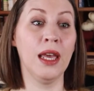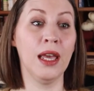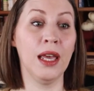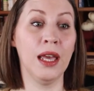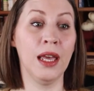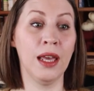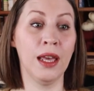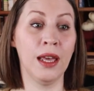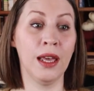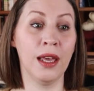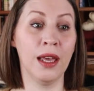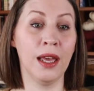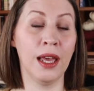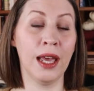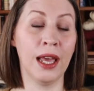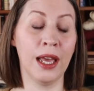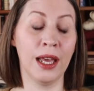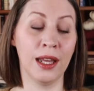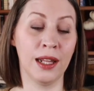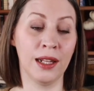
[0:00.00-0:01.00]

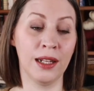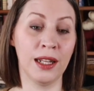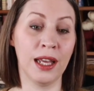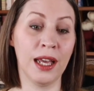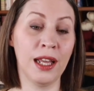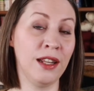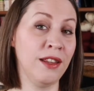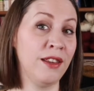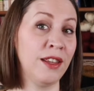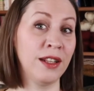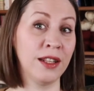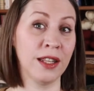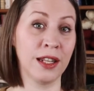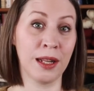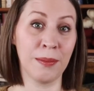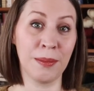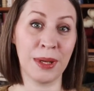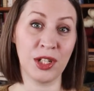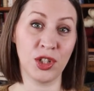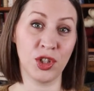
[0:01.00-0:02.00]
And anything that I
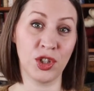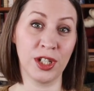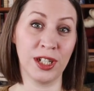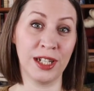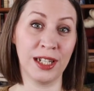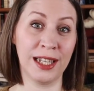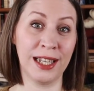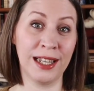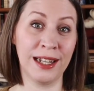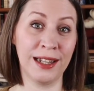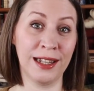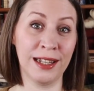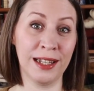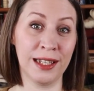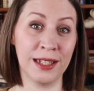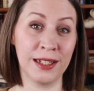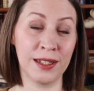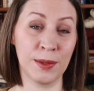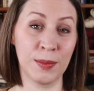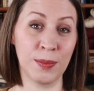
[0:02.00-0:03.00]
mention in
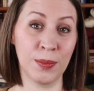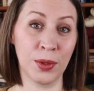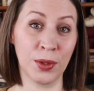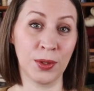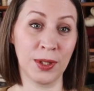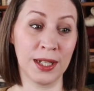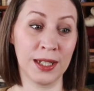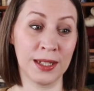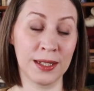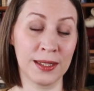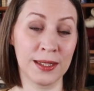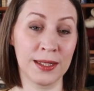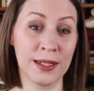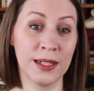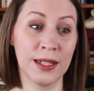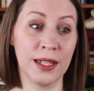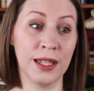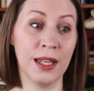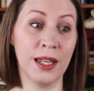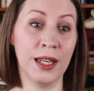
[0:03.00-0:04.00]
this podcast
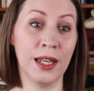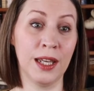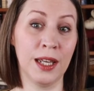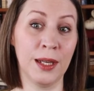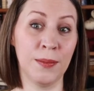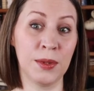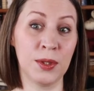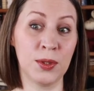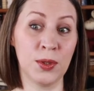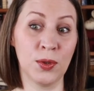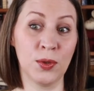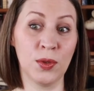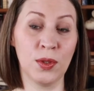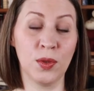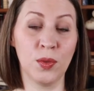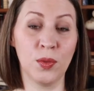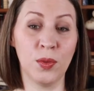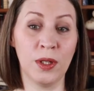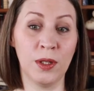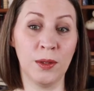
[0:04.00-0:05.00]
episode
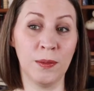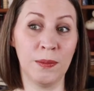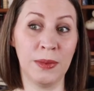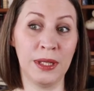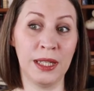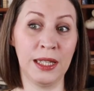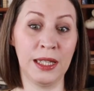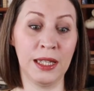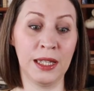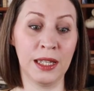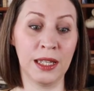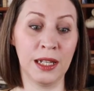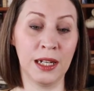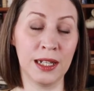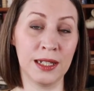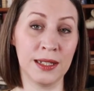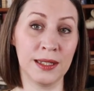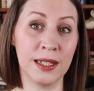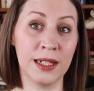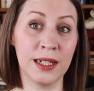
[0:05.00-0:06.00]
will be
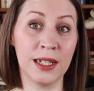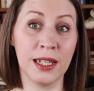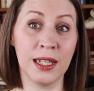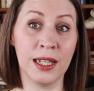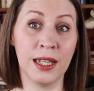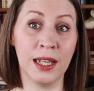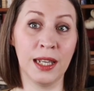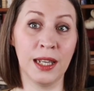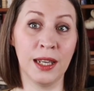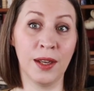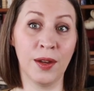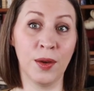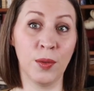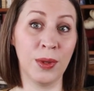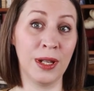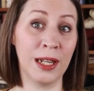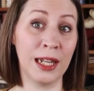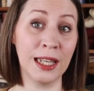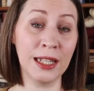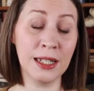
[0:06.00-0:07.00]
listed
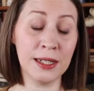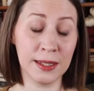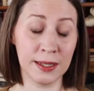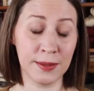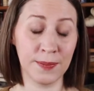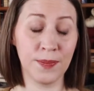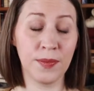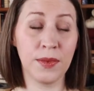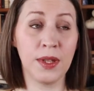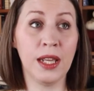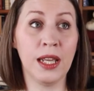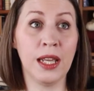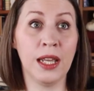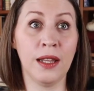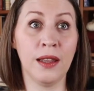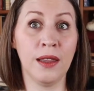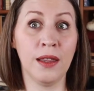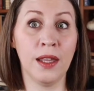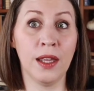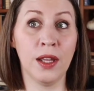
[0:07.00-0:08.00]
with links
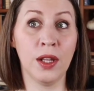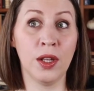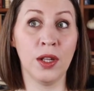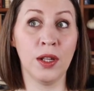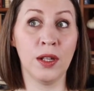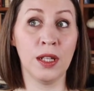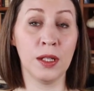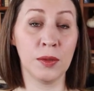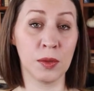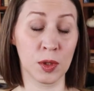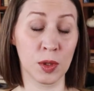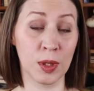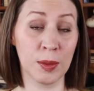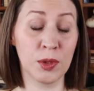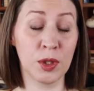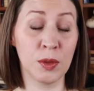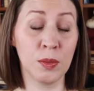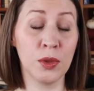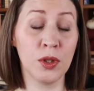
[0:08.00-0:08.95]
in the description